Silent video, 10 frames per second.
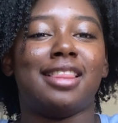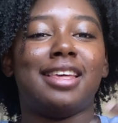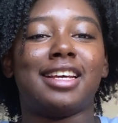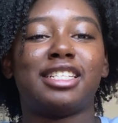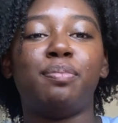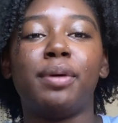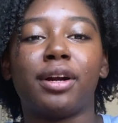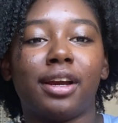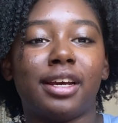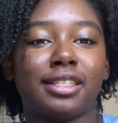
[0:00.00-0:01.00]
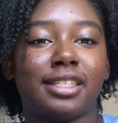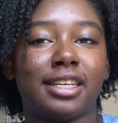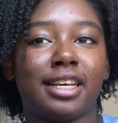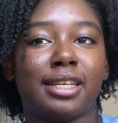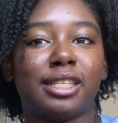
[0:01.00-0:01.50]
the
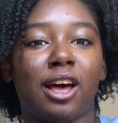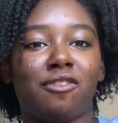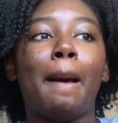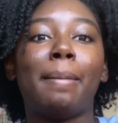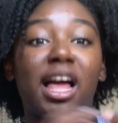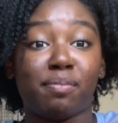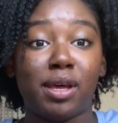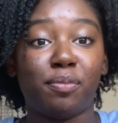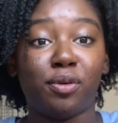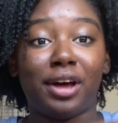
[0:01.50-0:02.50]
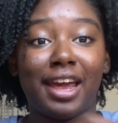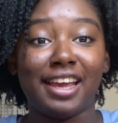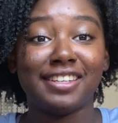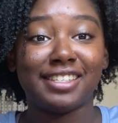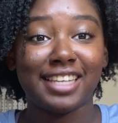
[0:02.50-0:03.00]
experiences of black people
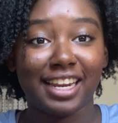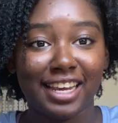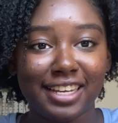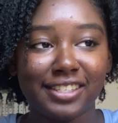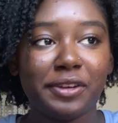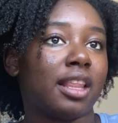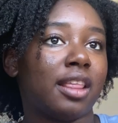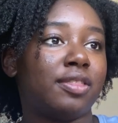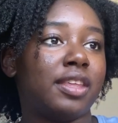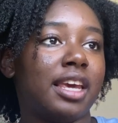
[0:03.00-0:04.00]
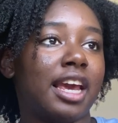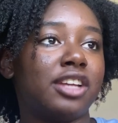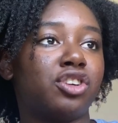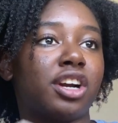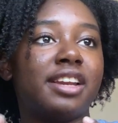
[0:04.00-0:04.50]
in cities, the
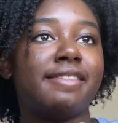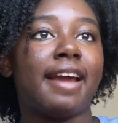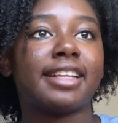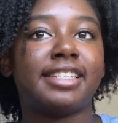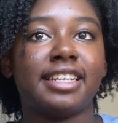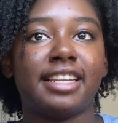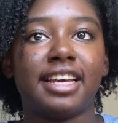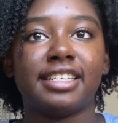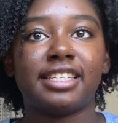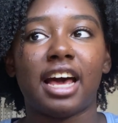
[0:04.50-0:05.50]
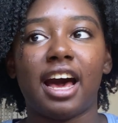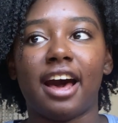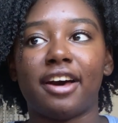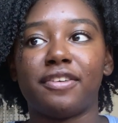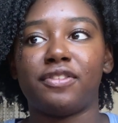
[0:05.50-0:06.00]
interconnectedness
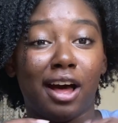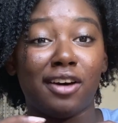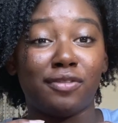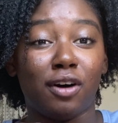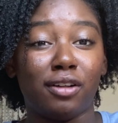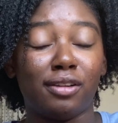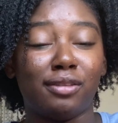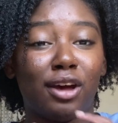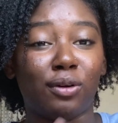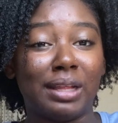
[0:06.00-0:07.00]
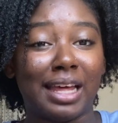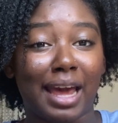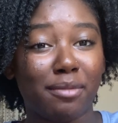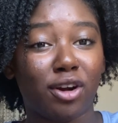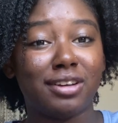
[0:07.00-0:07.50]
of not only like
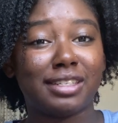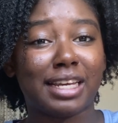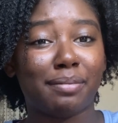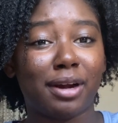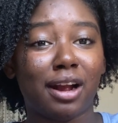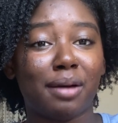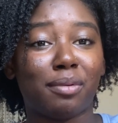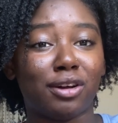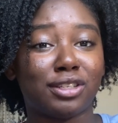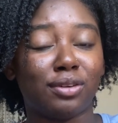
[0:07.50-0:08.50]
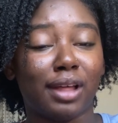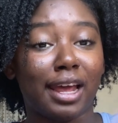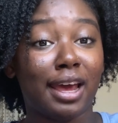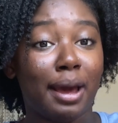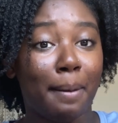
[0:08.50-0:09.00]
immigrants in America, but also
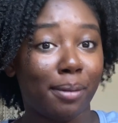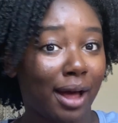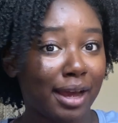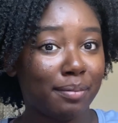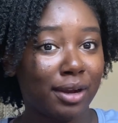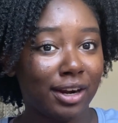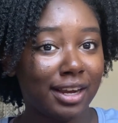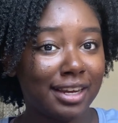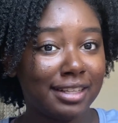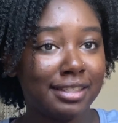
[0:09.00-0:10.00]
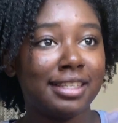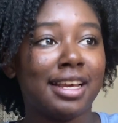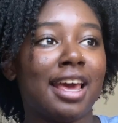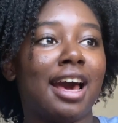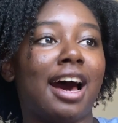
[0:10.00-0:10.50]
like black Americans.
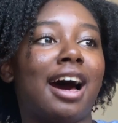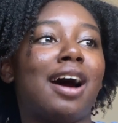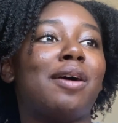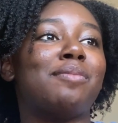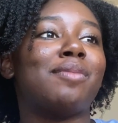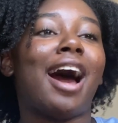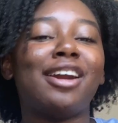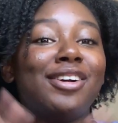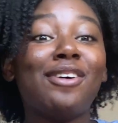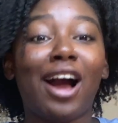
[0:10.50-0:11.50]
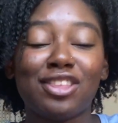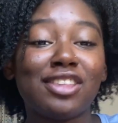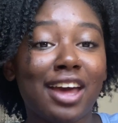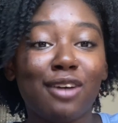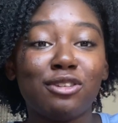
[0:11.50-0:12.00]
I don't know. I
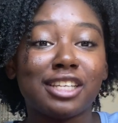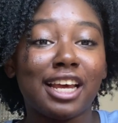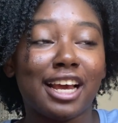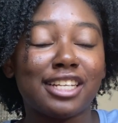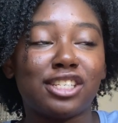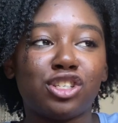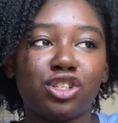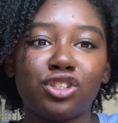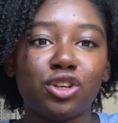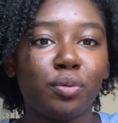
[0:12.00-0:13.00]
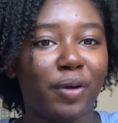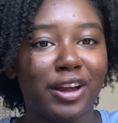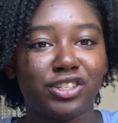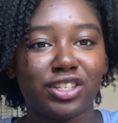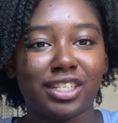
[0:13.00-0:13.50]
think that it was like, it's super
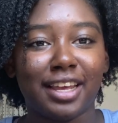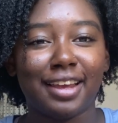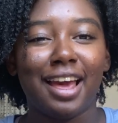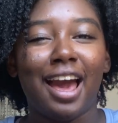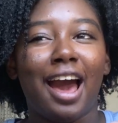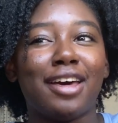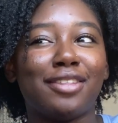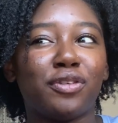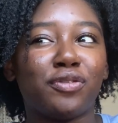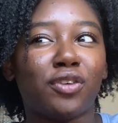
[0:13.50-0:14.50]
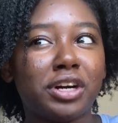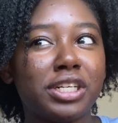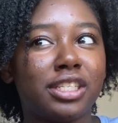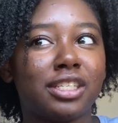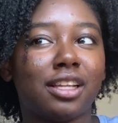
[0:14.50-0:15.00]
interesting. The
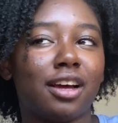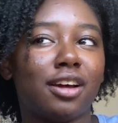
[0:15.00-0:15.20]
first